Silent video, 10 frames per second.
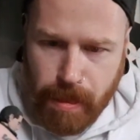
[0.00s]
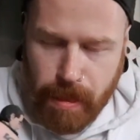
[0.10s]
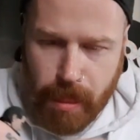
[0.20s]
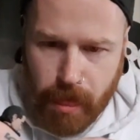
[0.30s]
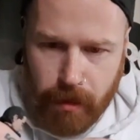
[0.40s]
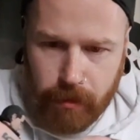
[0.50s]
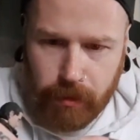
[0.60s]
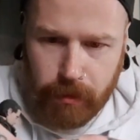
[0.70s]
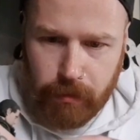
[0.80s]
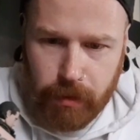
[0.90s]
get that on a
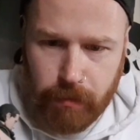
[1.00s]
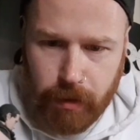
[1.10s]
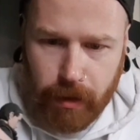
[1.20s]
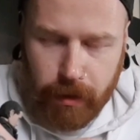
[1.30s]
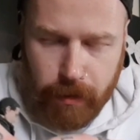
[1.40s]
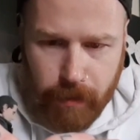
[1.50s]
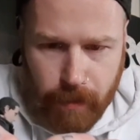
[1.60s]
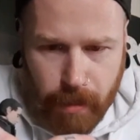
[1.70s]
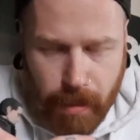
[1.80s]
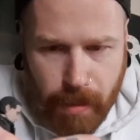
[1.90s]
little bit better.
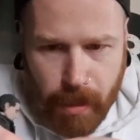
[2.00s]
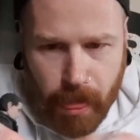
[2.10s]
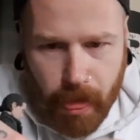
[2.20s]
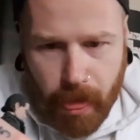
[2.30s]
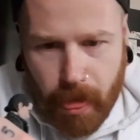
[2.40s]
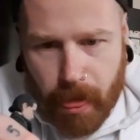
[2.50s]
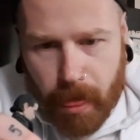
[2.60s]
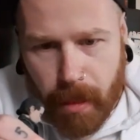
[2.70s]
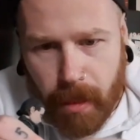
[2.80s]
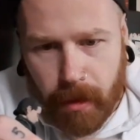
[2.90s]

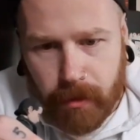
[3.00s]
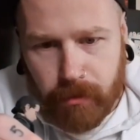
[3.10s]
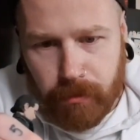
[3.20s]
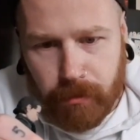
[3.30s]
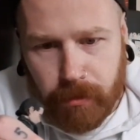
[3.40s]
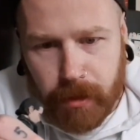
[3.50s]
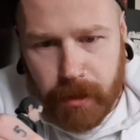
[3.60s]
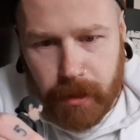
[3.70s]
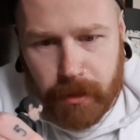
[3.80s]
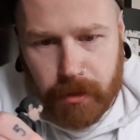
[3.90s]
That is
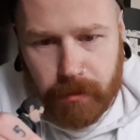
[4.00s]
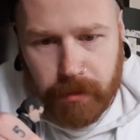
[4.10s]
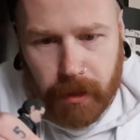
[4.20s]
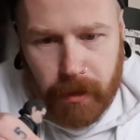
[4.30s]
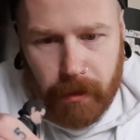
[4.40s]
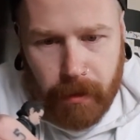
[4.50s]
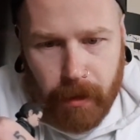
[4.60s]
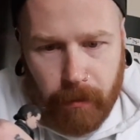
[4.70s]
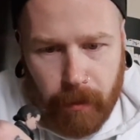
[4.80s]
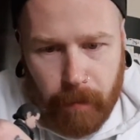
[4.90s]
really tough to get on
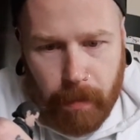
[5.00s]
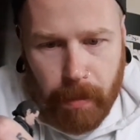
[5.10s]
that one.